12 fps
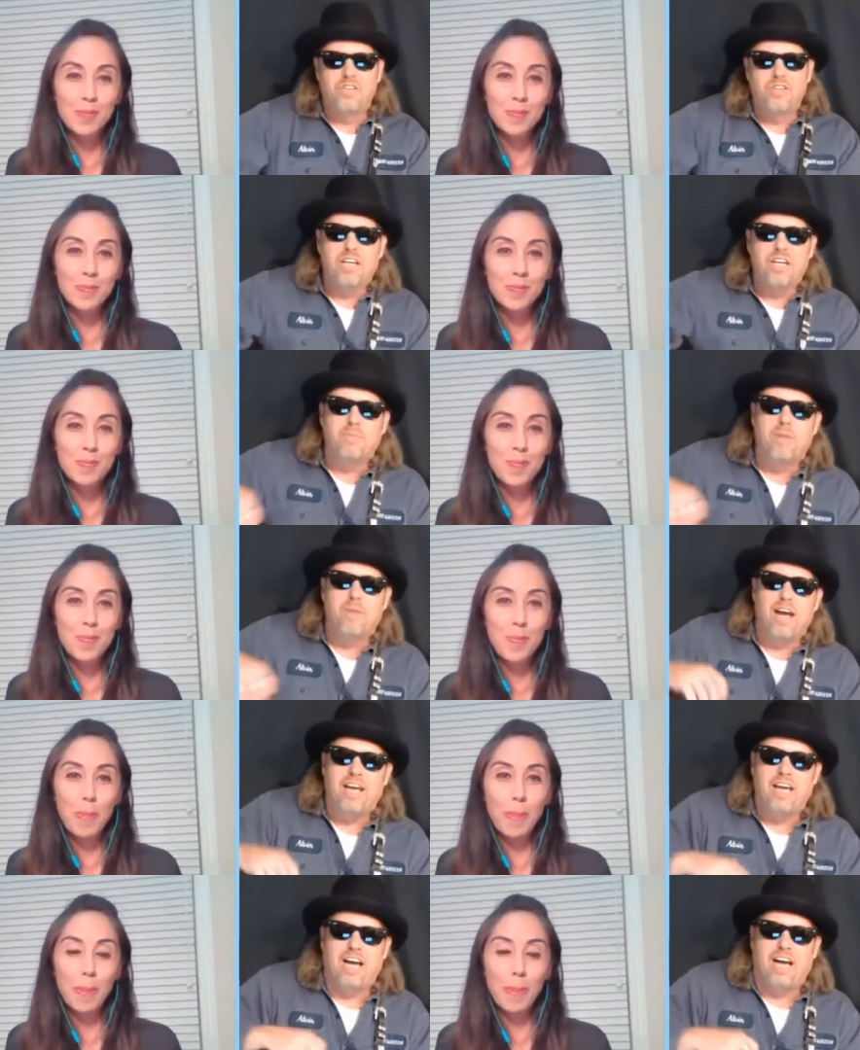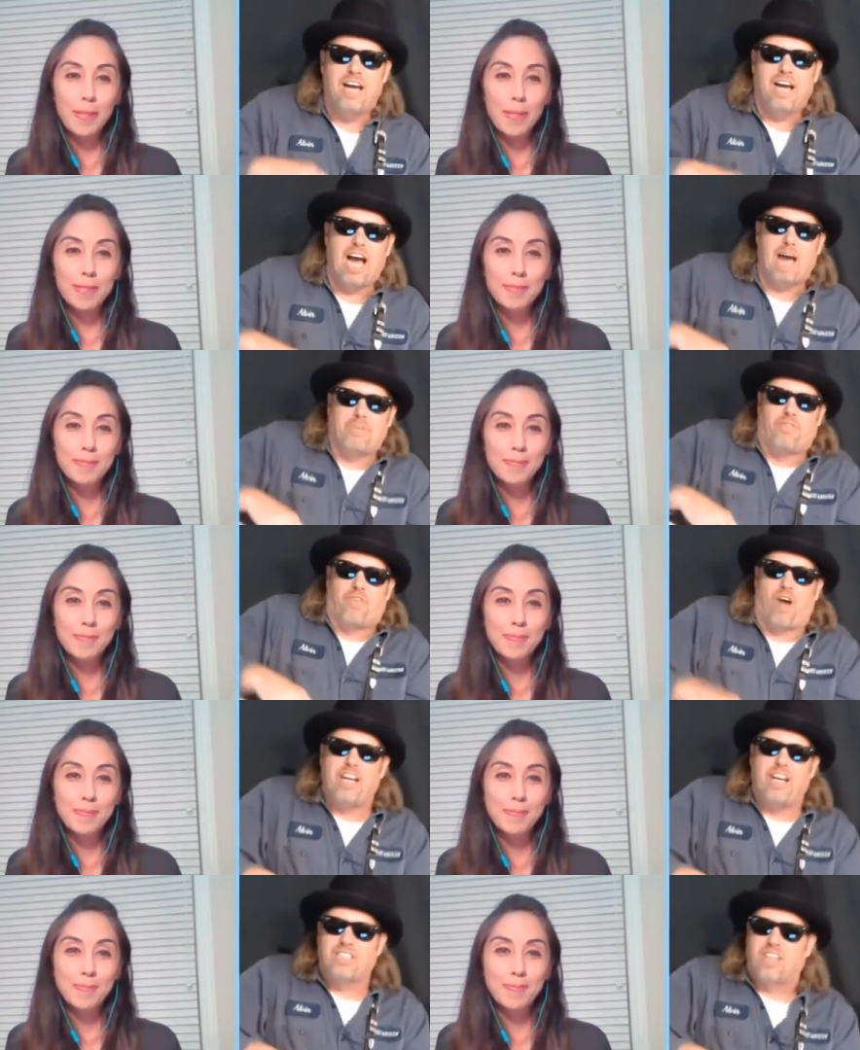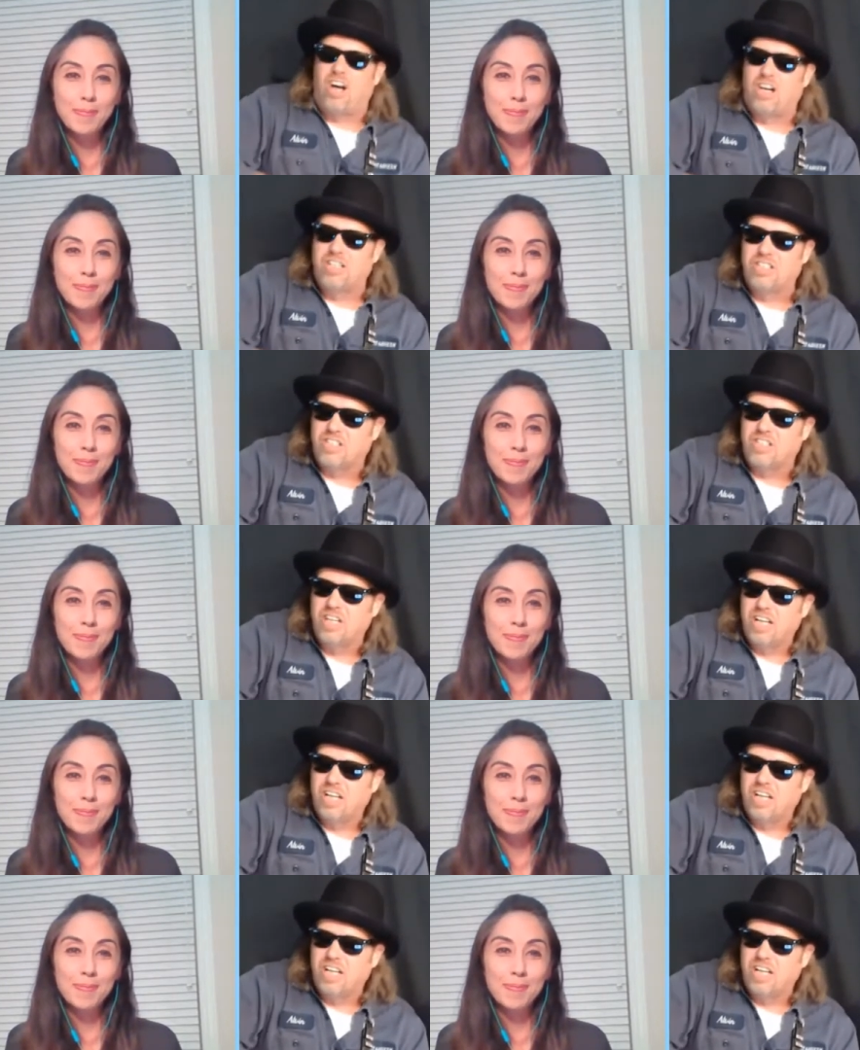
Speaker 1: into my uh, Happy Friday songs,